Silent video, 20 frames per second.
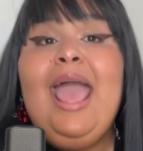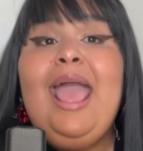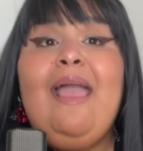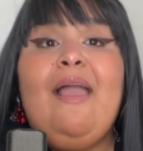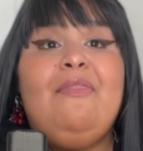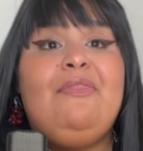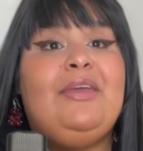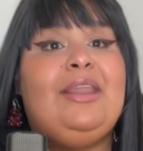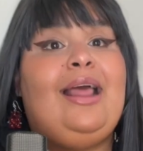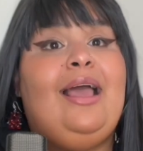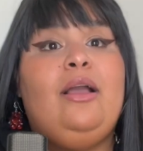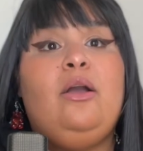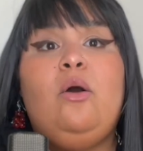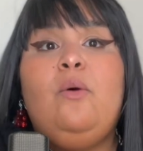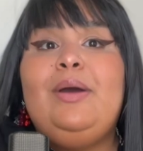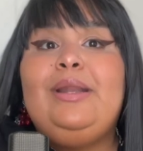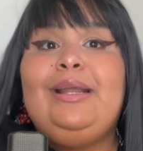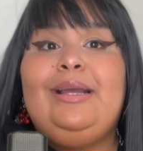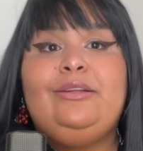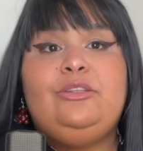And then I
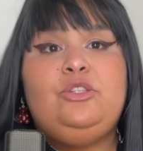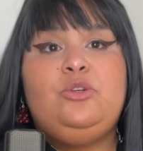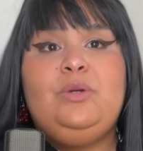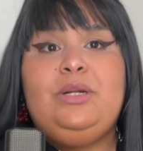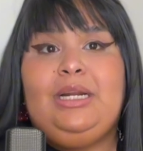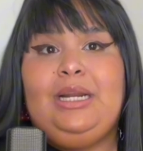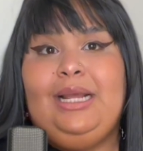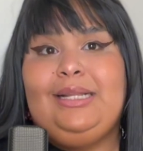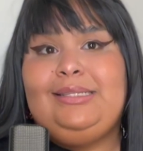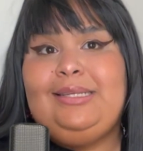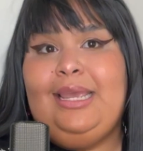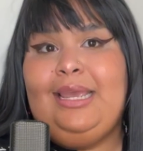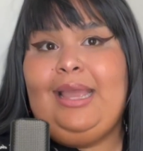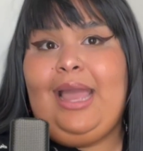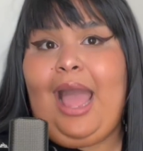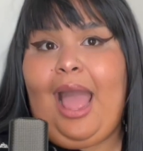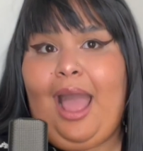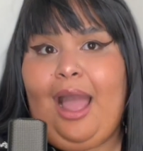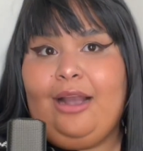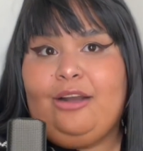go and I do it and I take
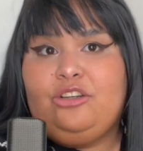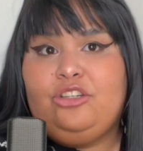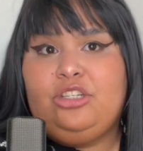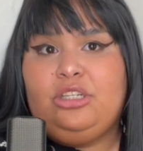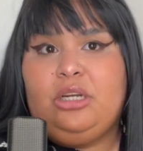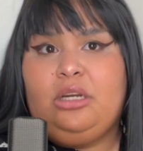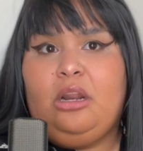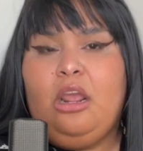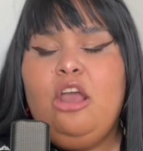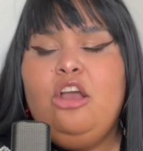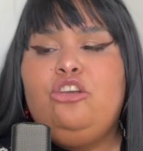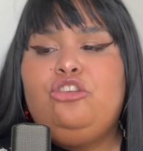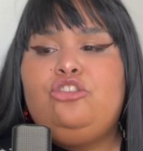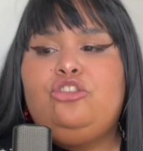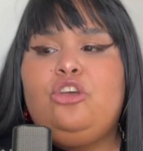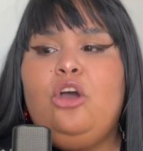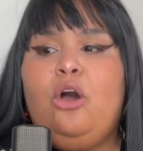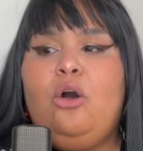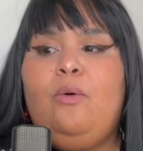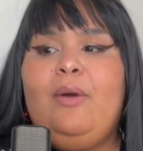action.
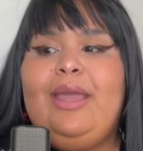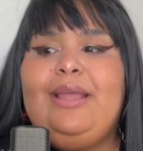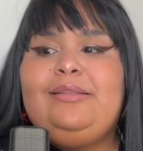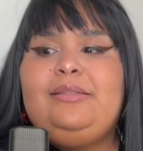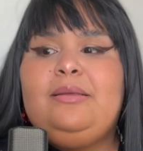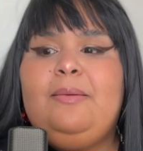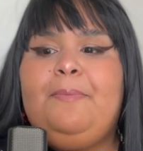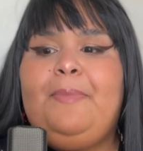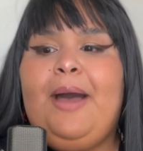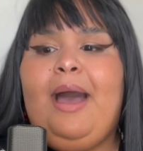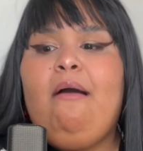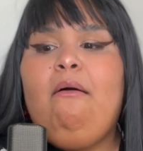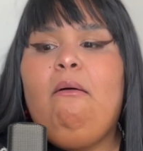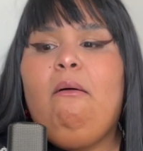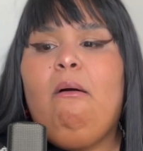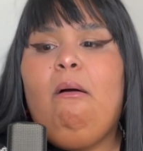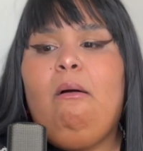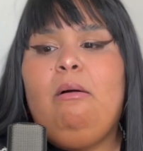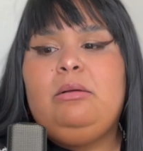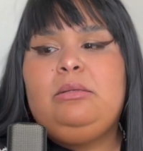So it's about
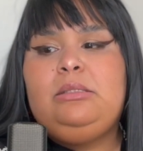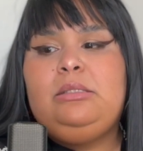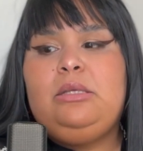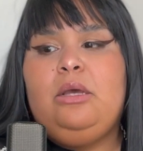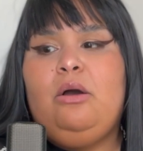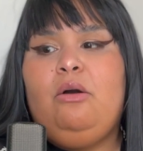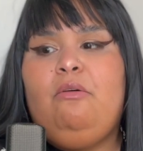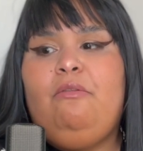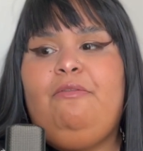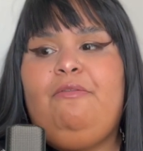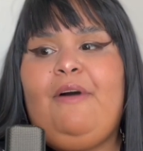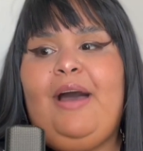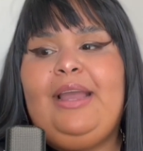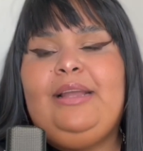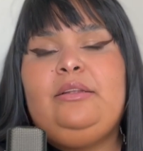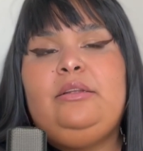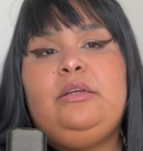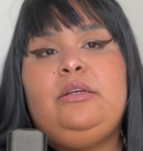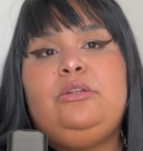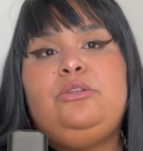also
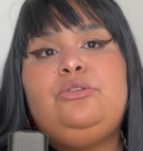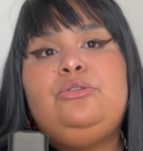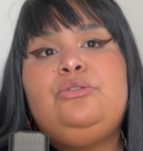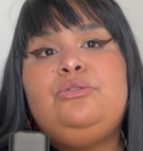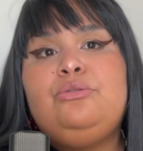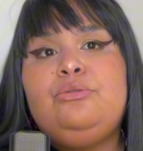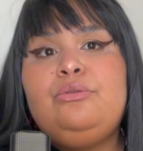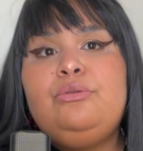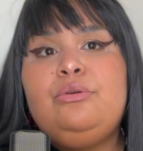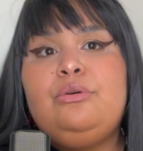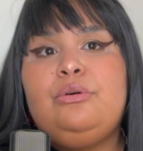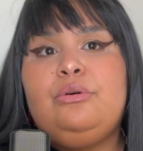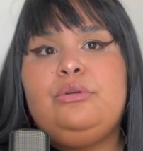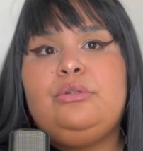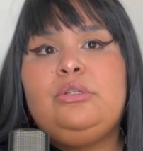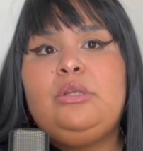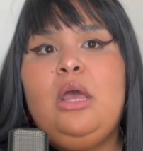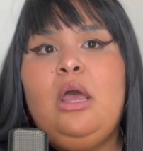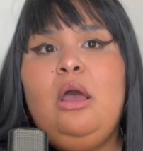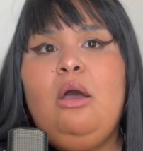finding
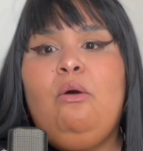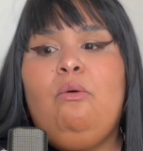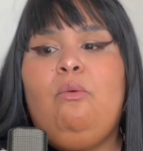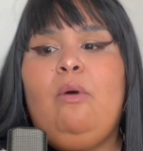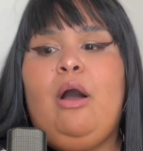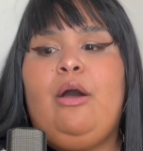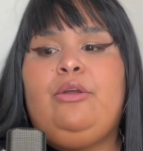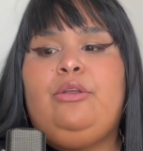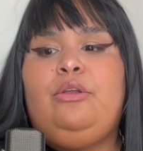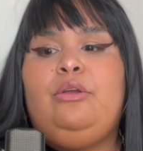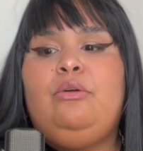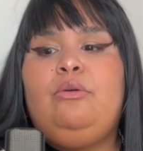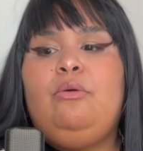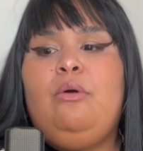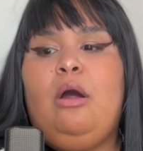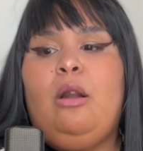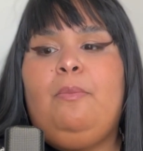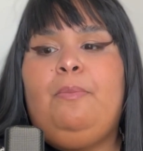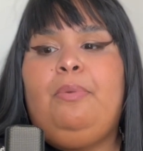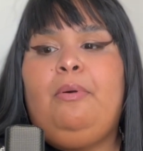tools while you
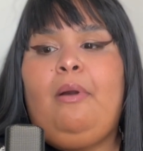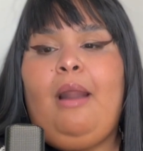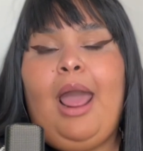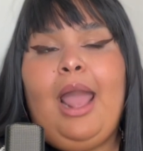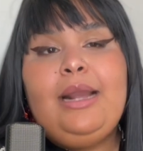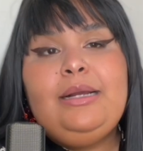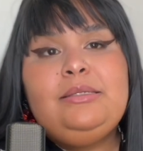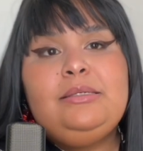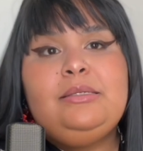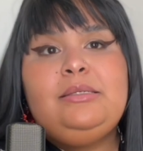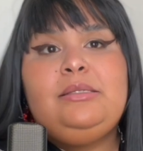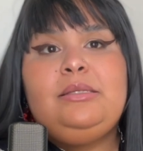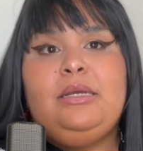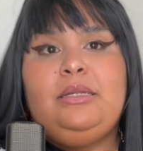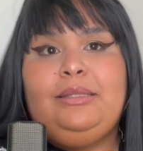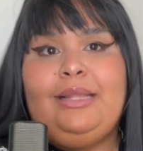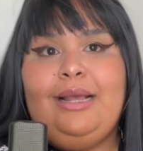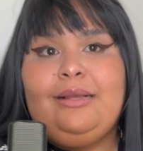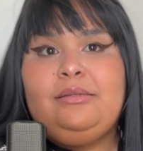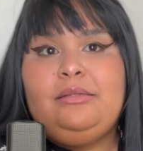are
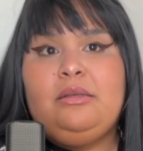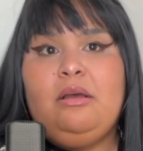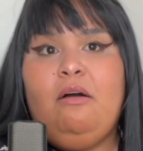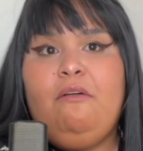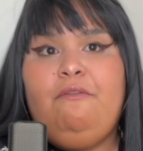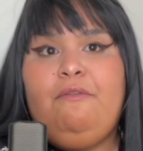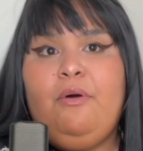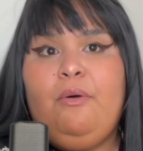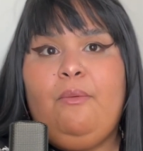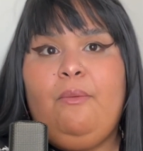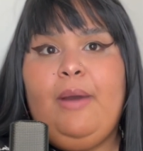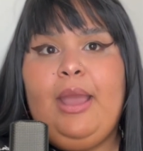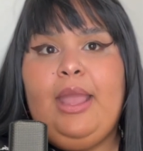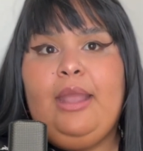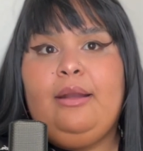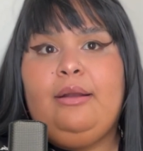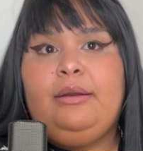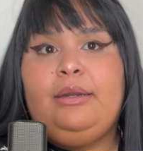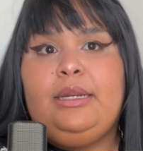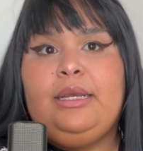practicing that self
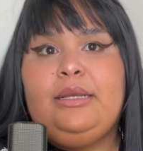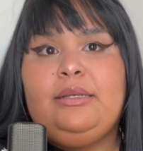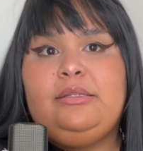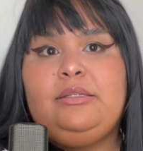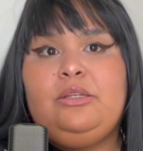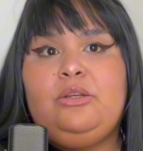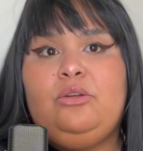awareness.